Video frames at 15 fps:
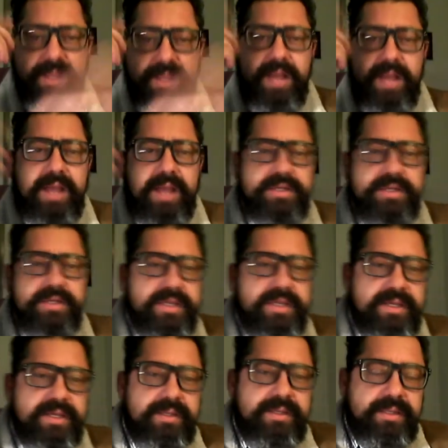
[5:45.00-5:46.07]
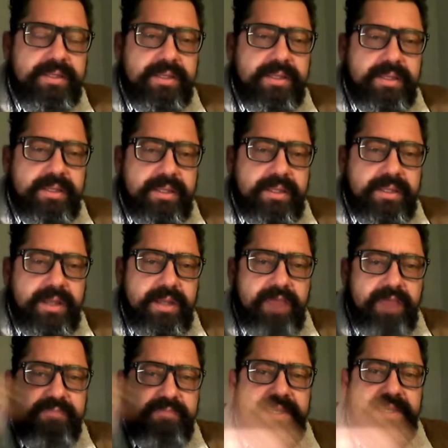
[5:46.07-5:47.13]
an idea that
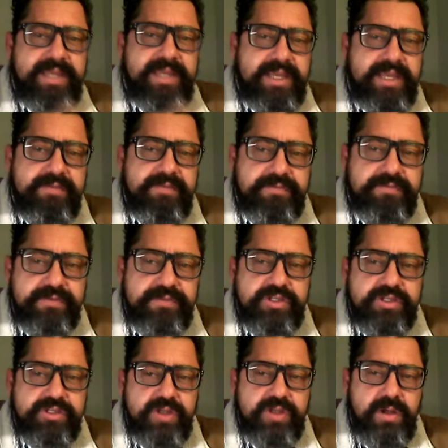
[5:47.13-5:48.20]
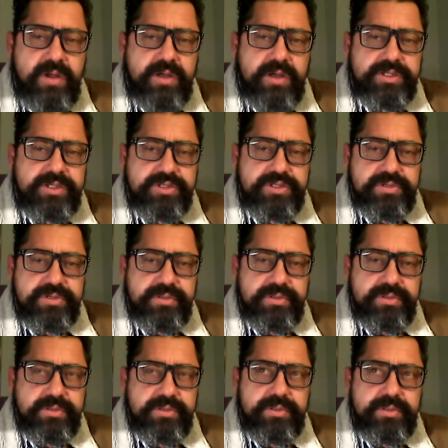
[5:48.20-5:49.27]
I've believed for so long is true.
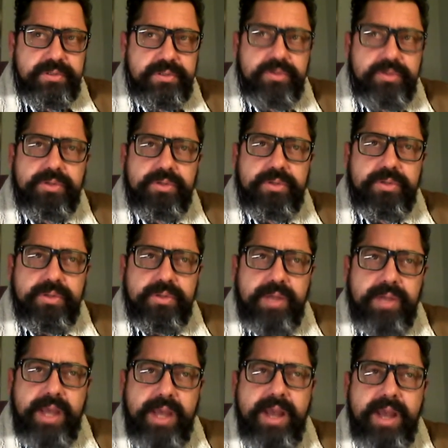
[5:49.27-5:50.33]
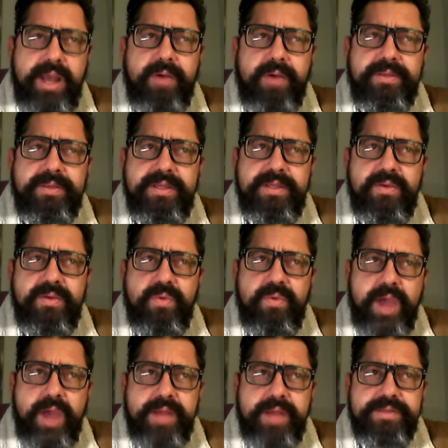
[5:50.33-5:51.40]
And now, in the
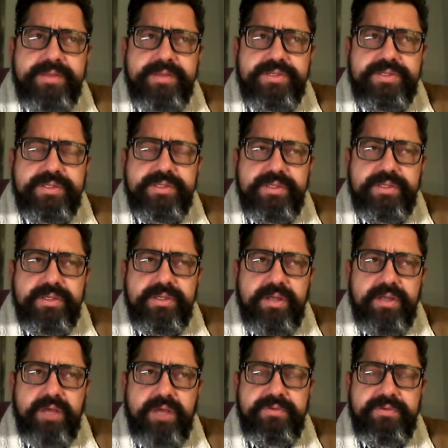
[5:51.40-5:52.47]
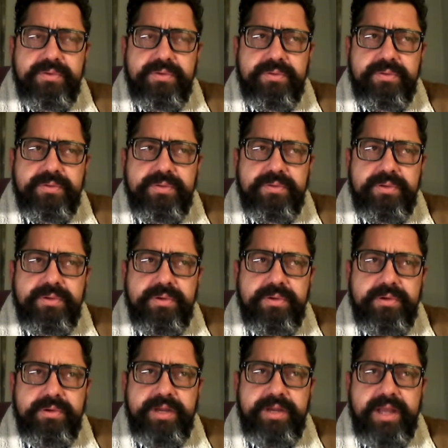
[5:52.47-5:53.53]
awareness of it all,
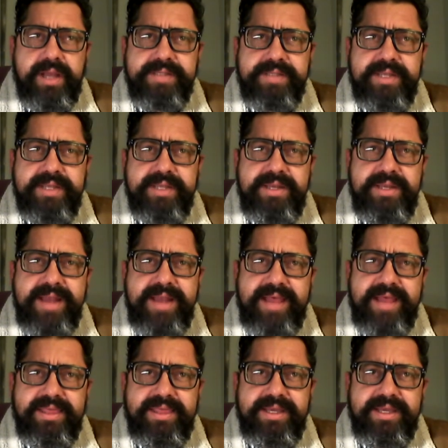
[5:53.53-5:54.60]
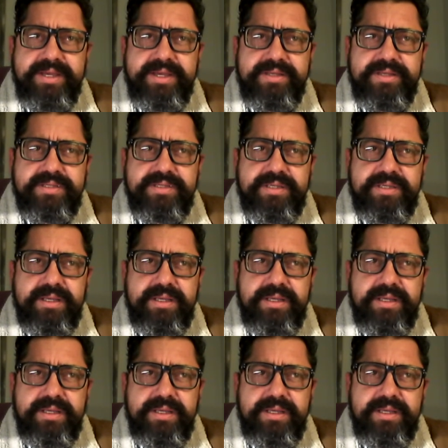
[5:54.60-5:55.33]
realize that nothing is.